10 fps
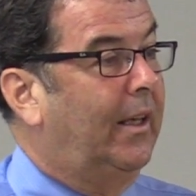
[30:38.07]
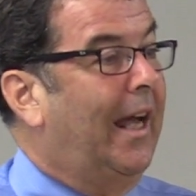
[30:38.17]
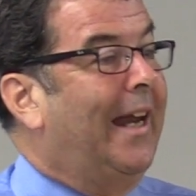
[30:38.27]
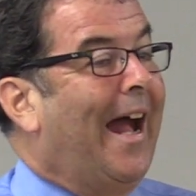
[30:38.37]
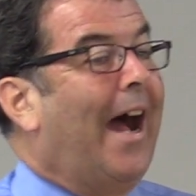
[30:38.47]

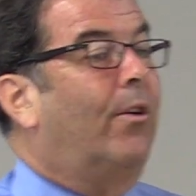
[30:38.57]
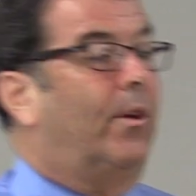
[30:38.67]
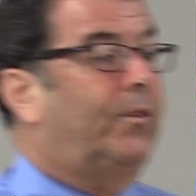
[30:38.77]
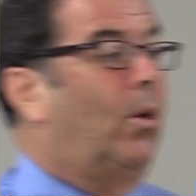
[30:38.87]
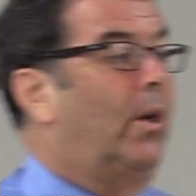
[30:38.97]
An
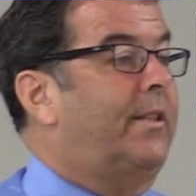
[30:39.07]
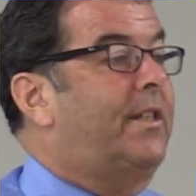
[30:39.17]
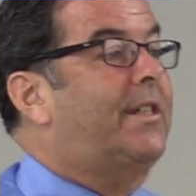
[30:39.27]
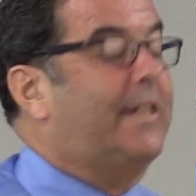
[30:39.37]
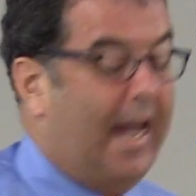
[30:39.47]
out-of-court
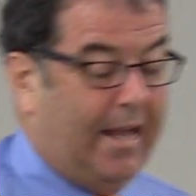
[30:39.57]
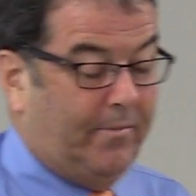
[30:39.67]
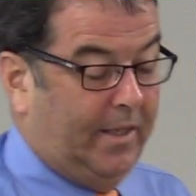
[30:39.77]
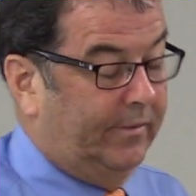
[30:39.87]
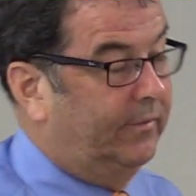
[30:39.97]

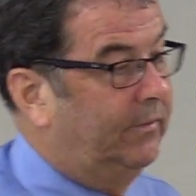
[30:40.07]
statement.